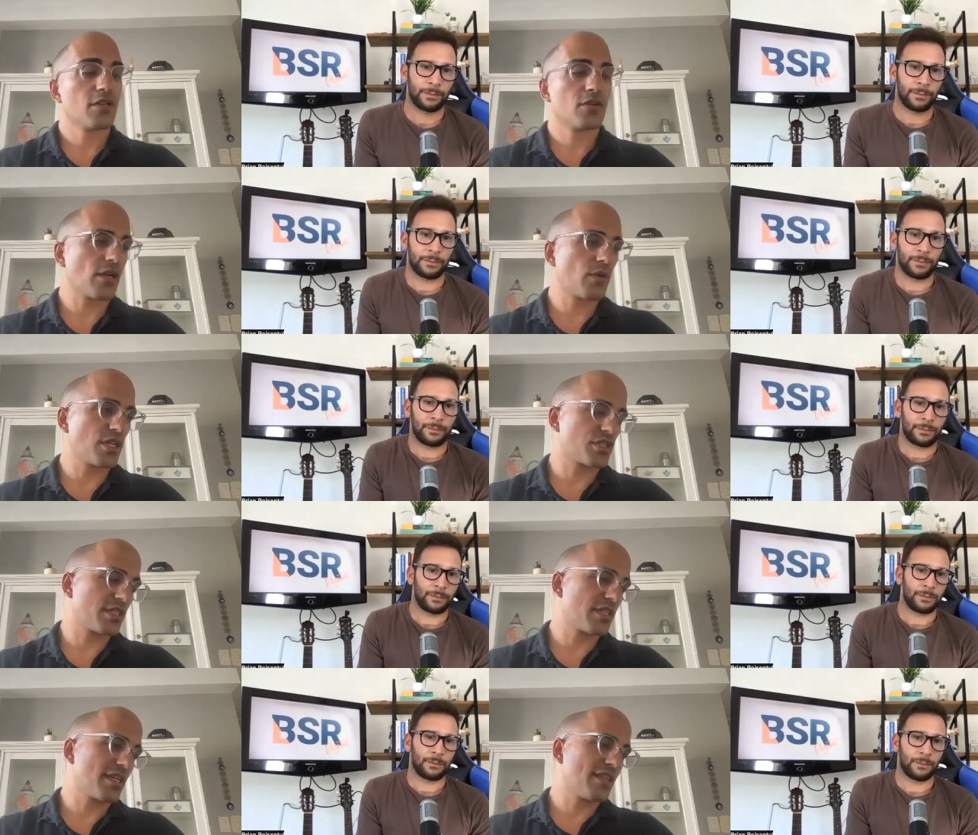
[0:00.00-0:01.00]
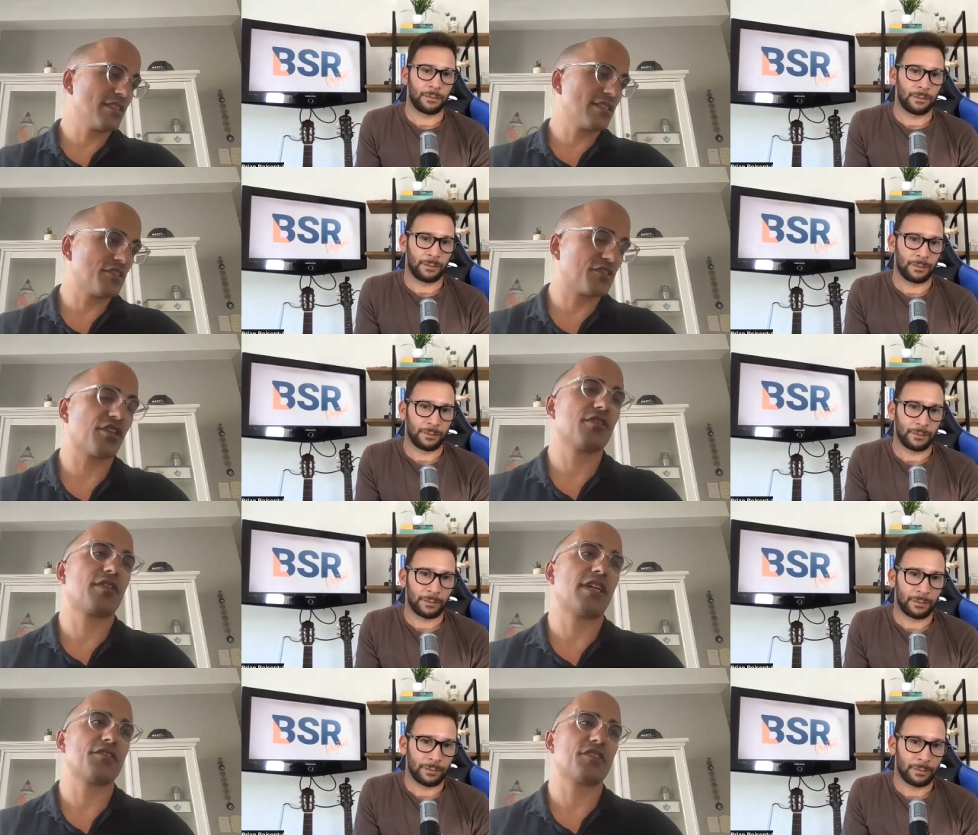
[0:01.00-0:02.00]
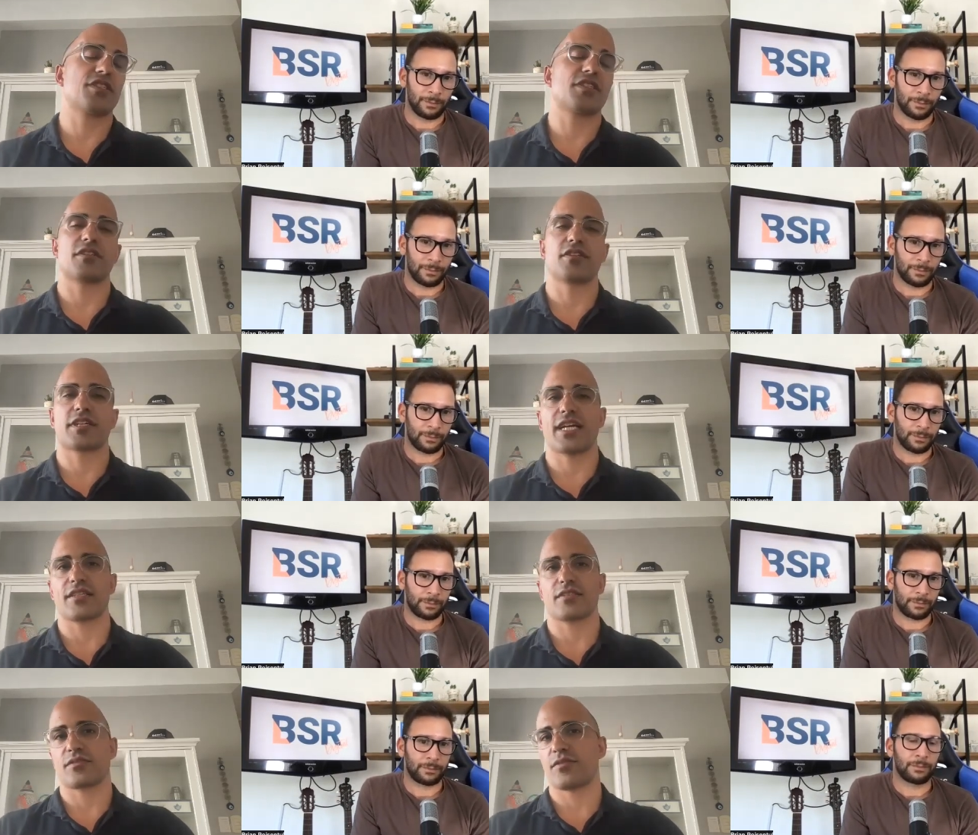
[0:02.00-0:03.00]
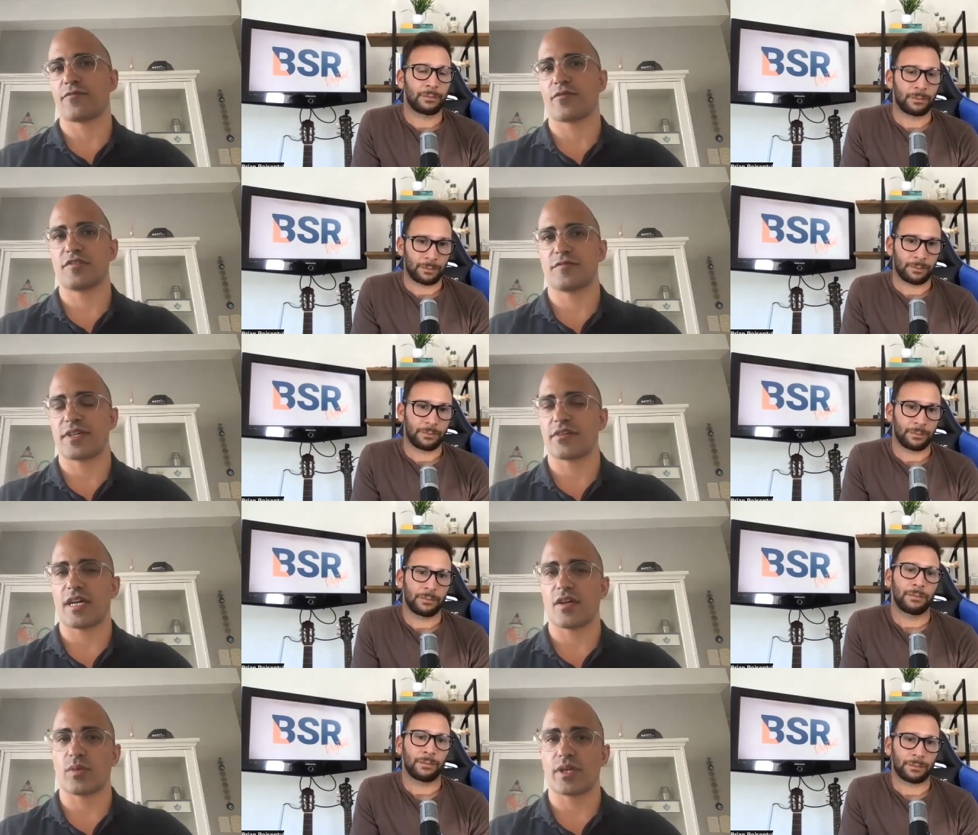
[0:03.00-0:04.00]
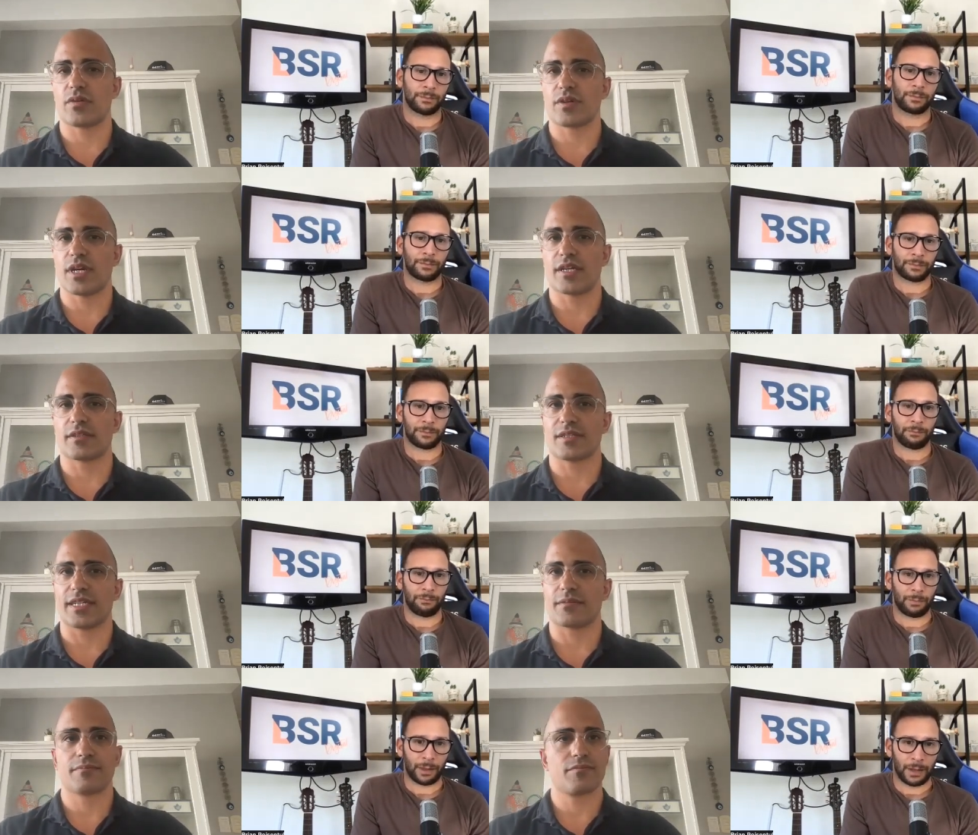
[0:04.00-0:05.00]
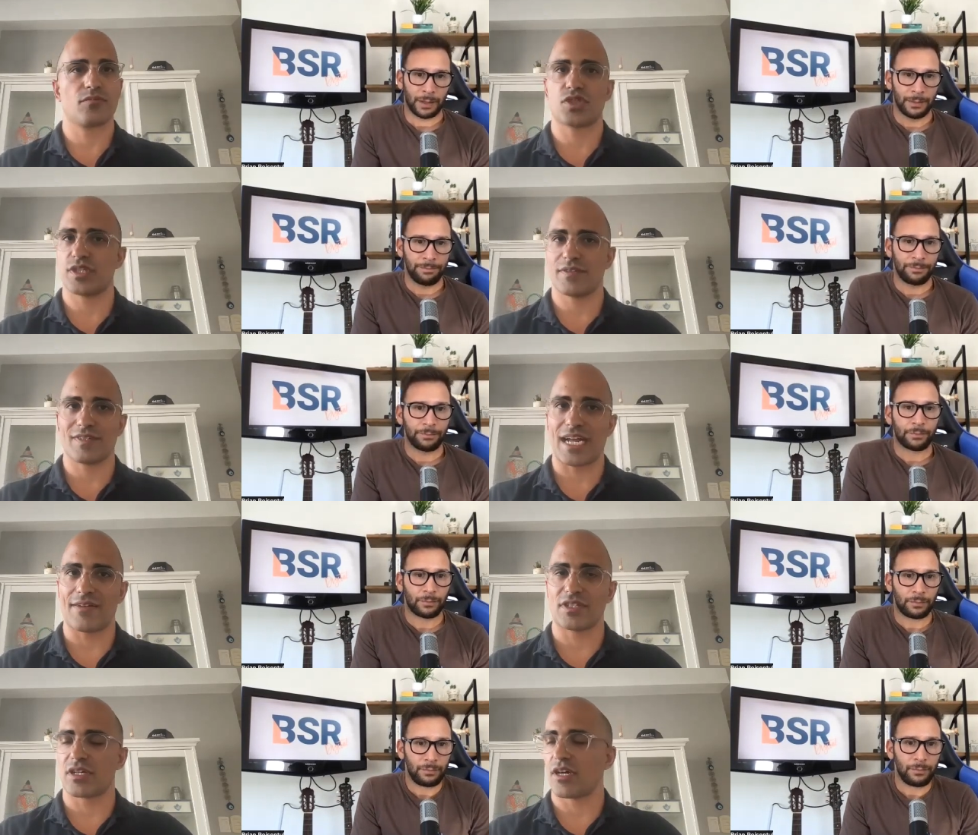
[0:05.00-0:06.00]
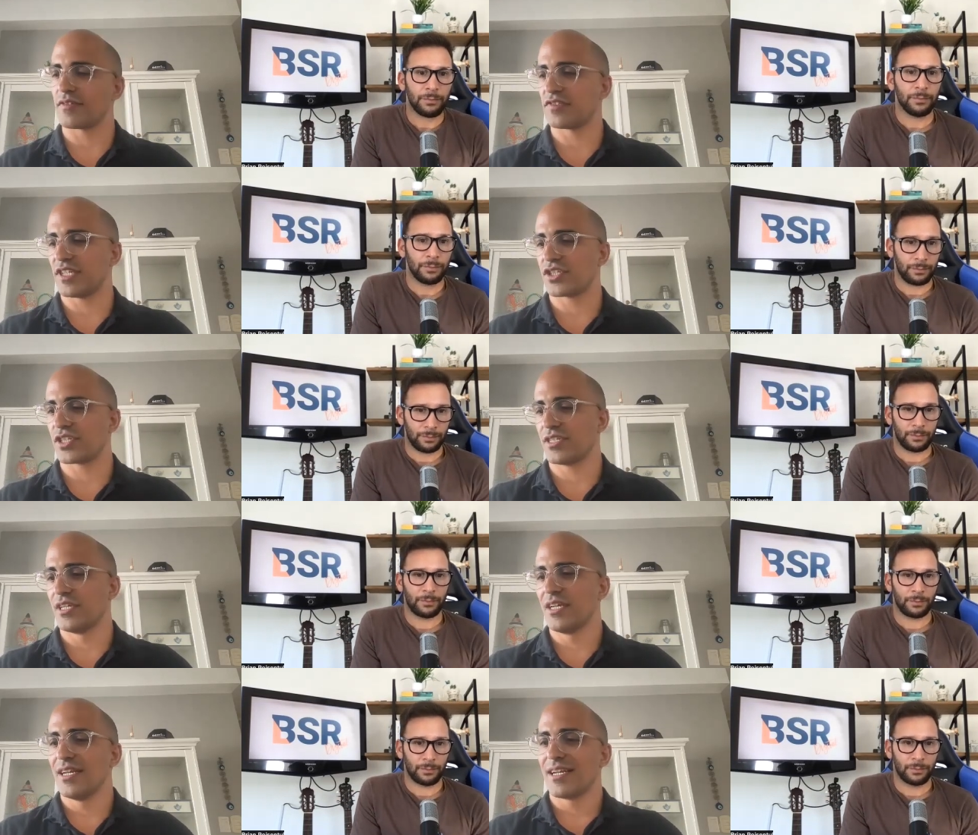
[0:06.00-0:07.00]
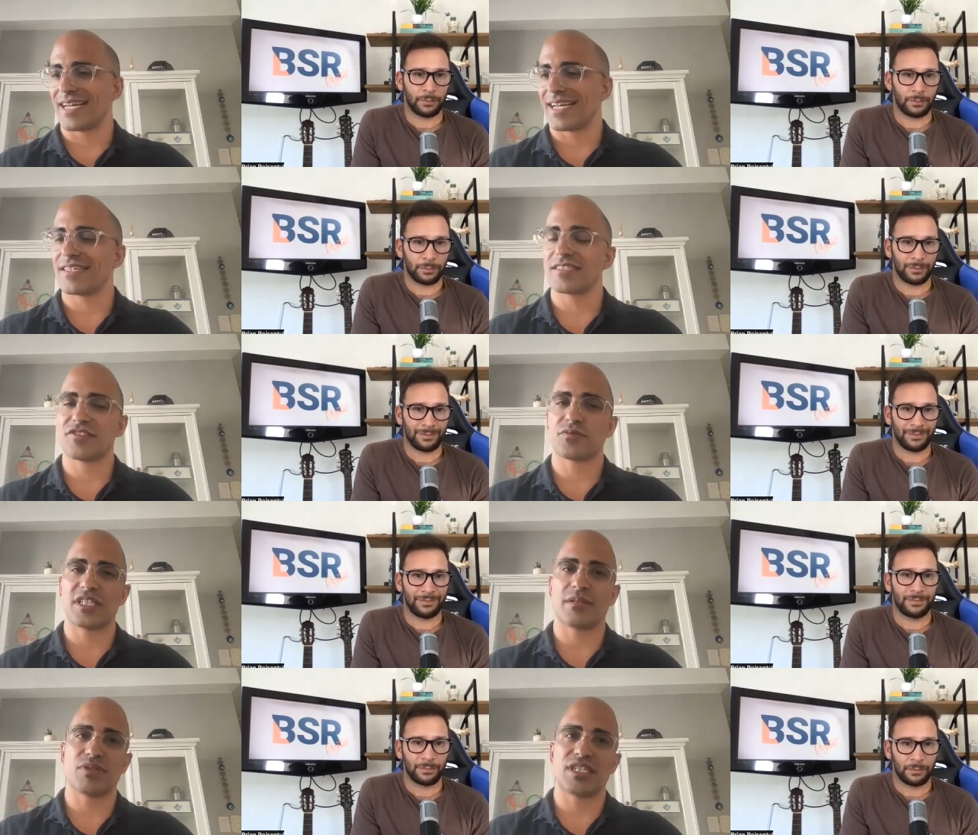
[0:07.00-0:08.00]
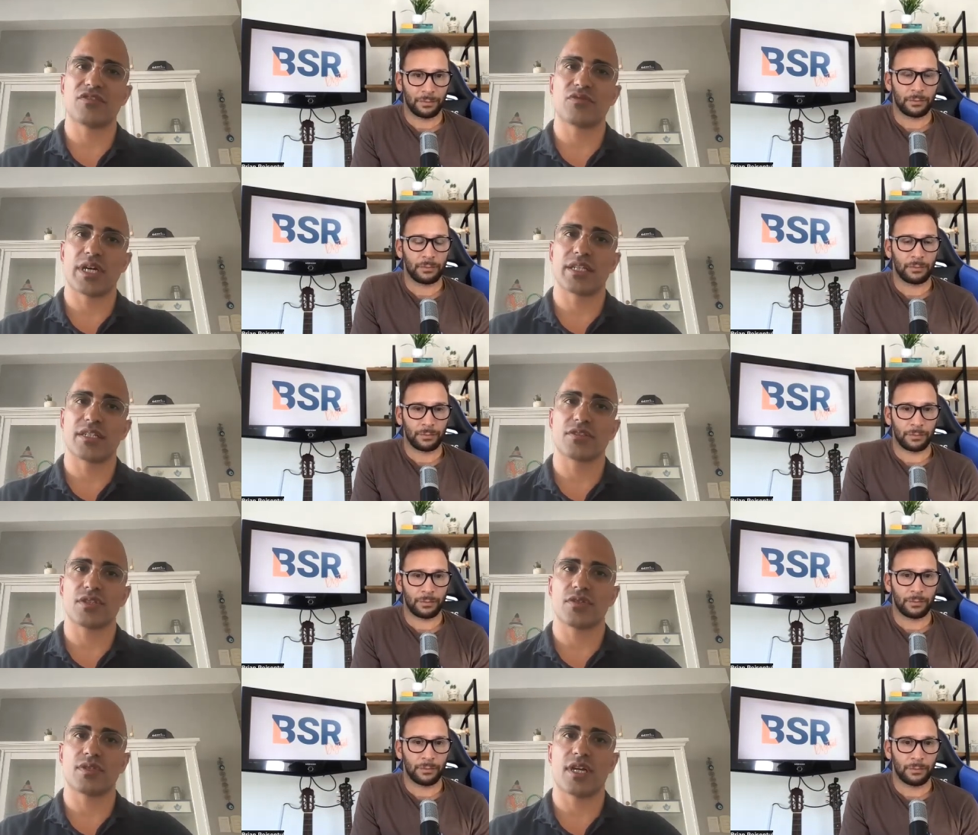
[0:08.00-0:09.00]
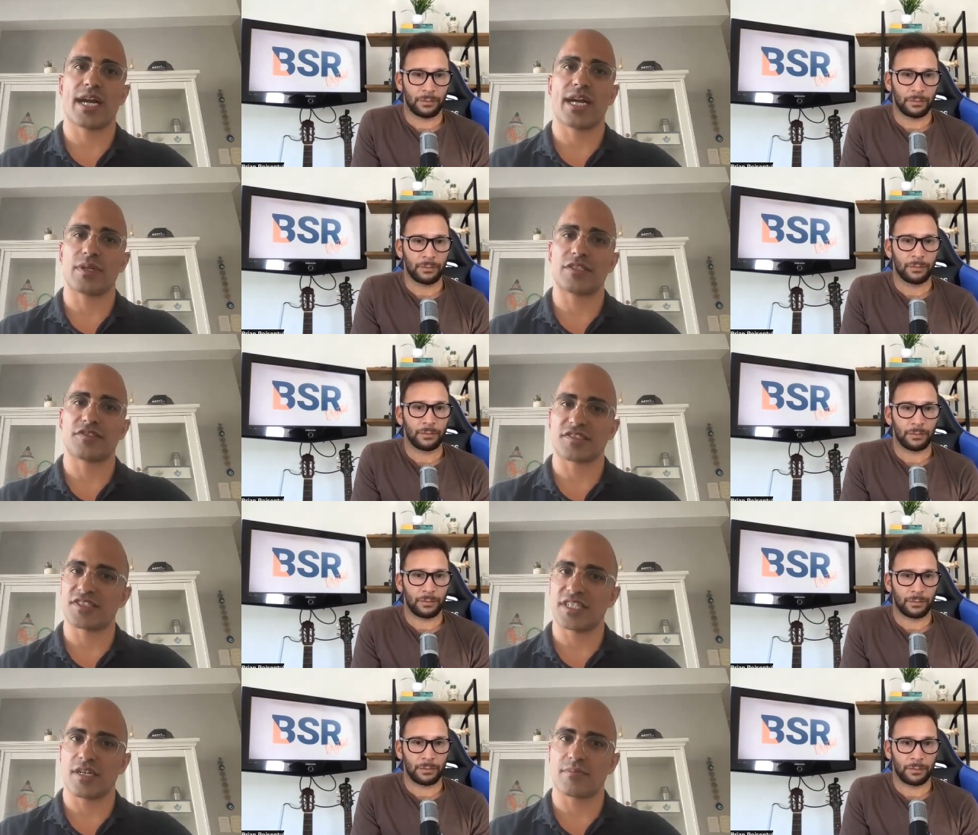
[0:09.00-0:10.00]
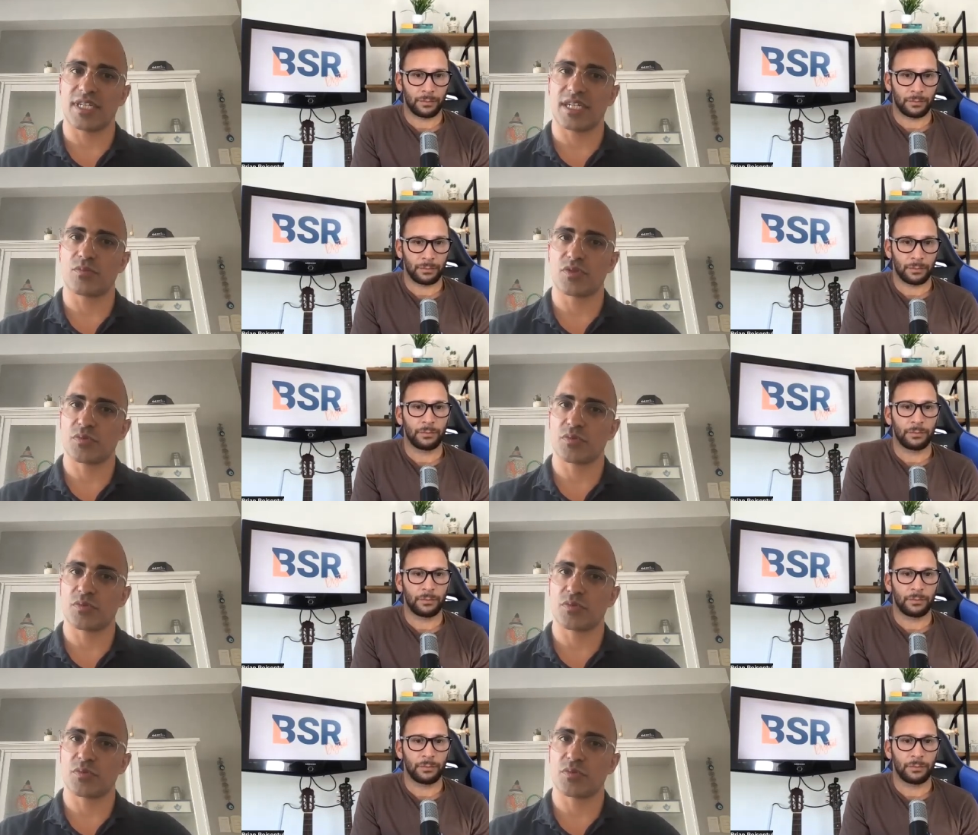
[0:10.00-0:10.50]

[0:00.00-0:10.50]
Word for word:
Speaker 1: Great question. I think there are certain things that you could look at to first figure out whether or not like we should even have the conversation. And I think this really bleeds well into the iOS 16 update, which